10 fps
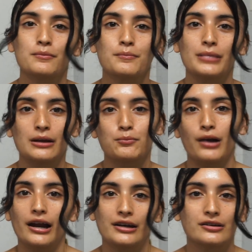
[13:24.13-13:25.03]
being
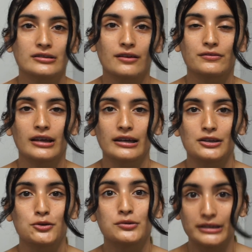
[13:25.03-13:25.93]
proud of yourself that
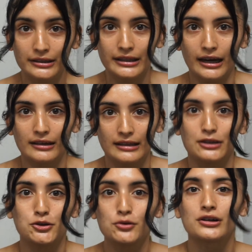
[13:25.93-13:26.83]
you did that. Like
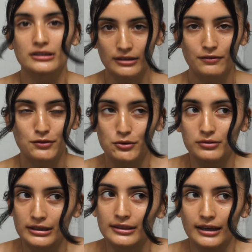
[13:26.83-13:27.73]
you yourself, you
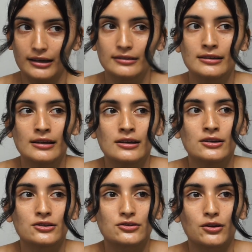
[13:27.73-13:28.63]
did that.
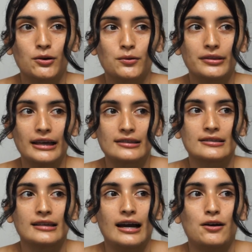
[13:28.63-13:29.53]
So that's
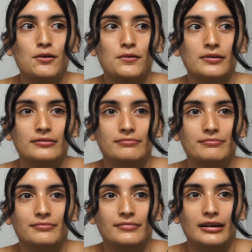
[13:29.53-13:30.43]
how
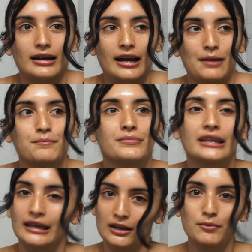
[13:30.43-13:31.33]
I'm
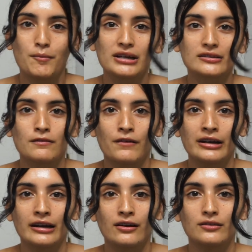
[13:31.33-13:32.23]
thinking about myself right
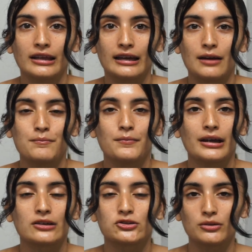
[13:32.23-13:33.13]
now. Like I'm
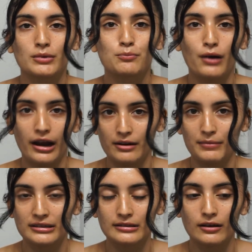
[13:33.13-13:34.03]
extremely proud of
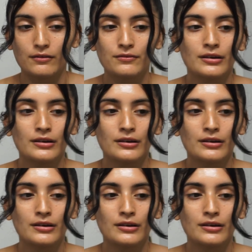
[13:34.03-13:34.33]
myself.